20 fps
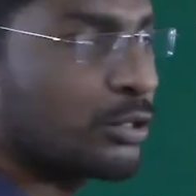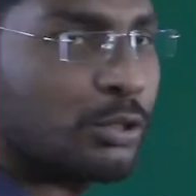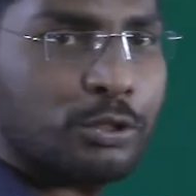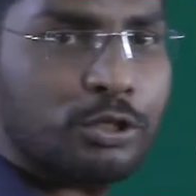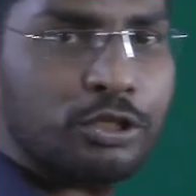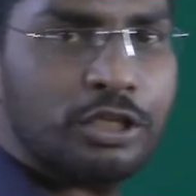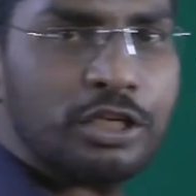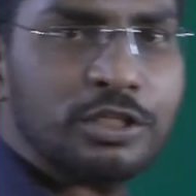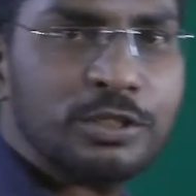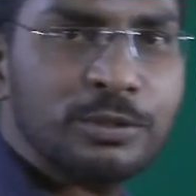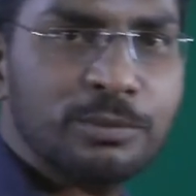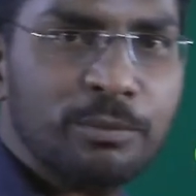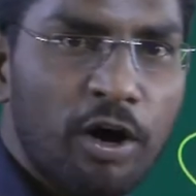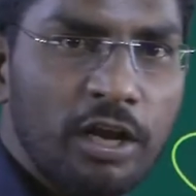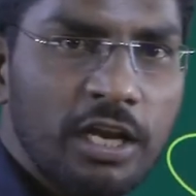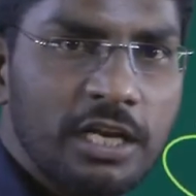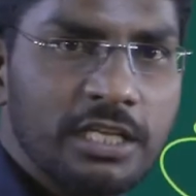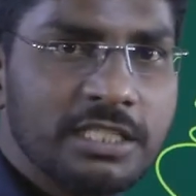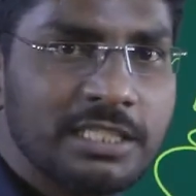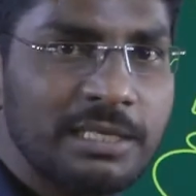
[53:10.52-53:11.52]
so to the
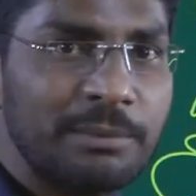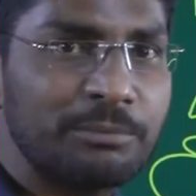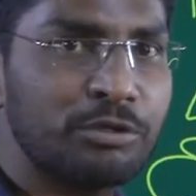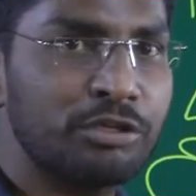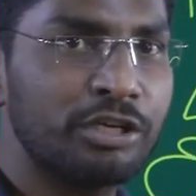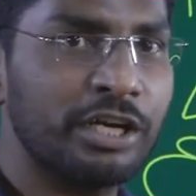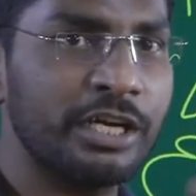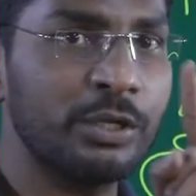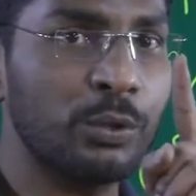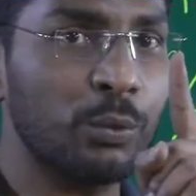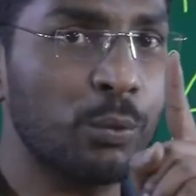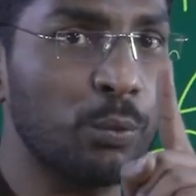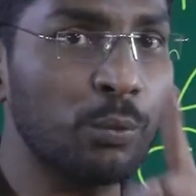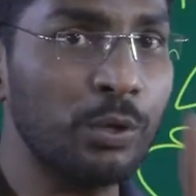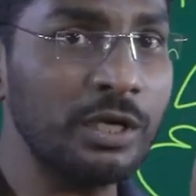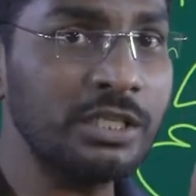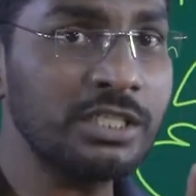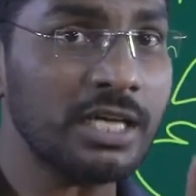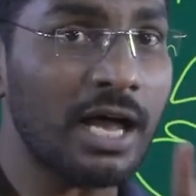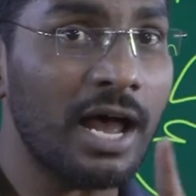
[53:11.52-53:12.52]
smaller subunit,
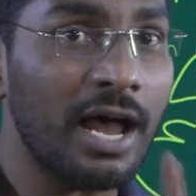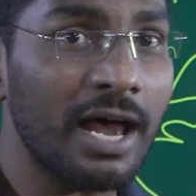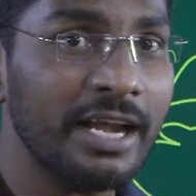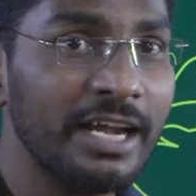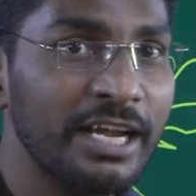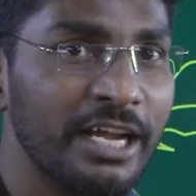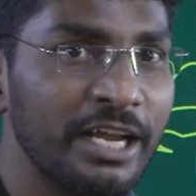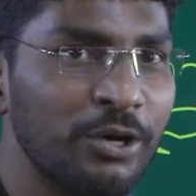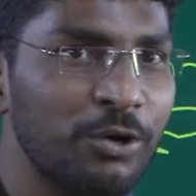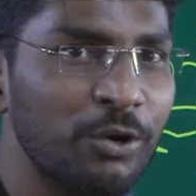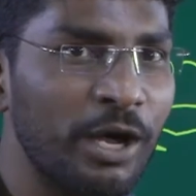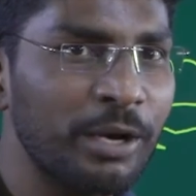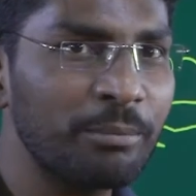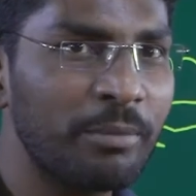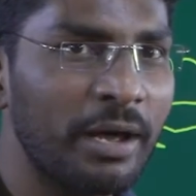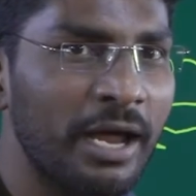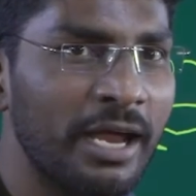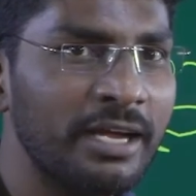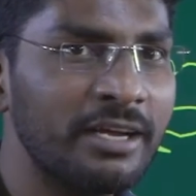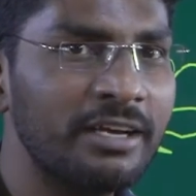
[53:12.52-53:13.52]
which R N A go
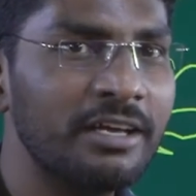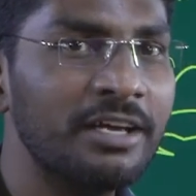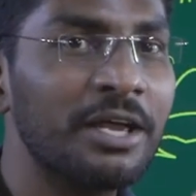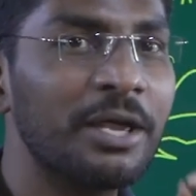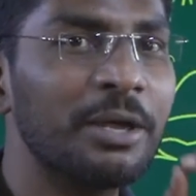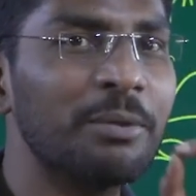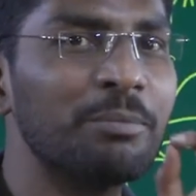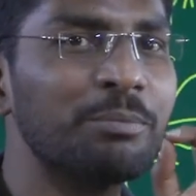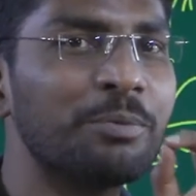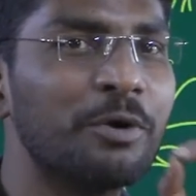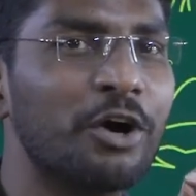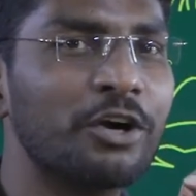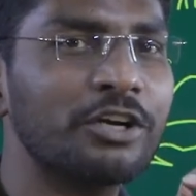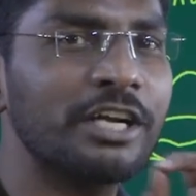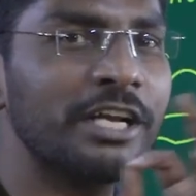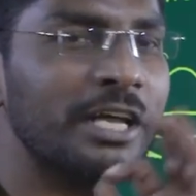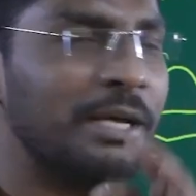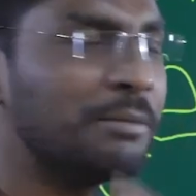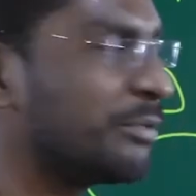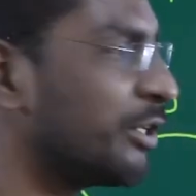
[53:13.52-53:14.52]
and bind?
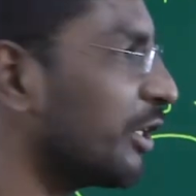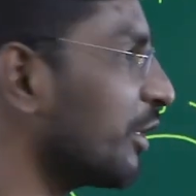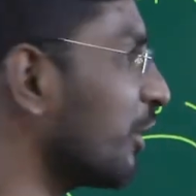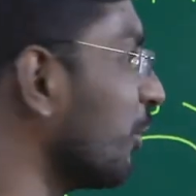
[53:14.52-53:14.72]
Important M C